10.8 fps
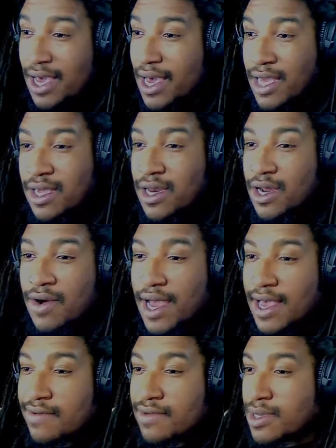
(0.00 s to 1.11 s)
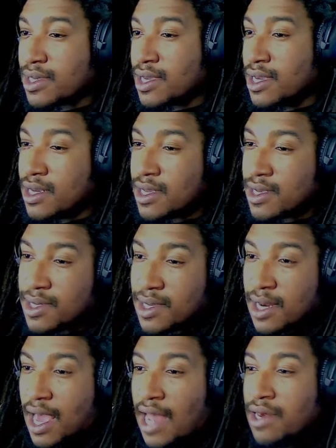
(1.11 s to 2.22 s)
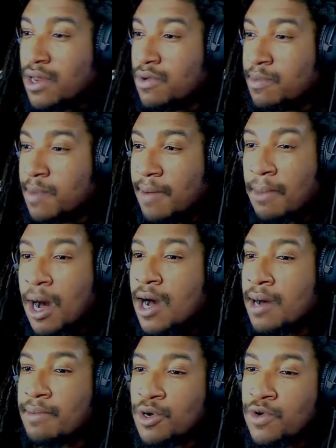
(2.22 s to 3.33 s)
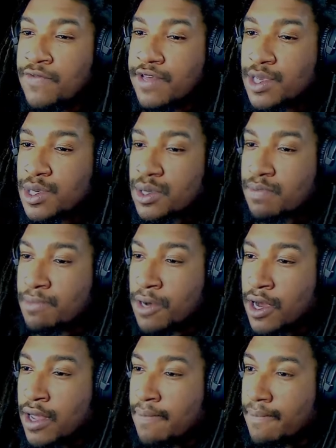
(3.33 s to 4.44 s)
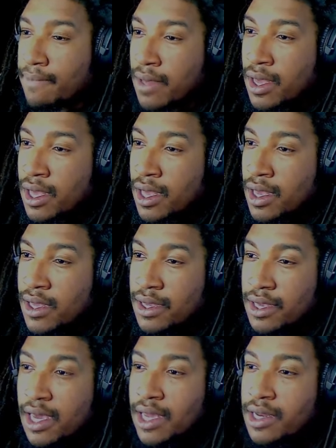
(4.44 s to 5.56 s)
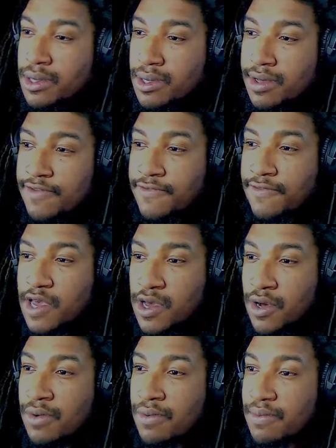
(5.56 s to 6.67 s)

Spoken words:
haven't seen this, and I know my mom movies, but yeah, this looks film.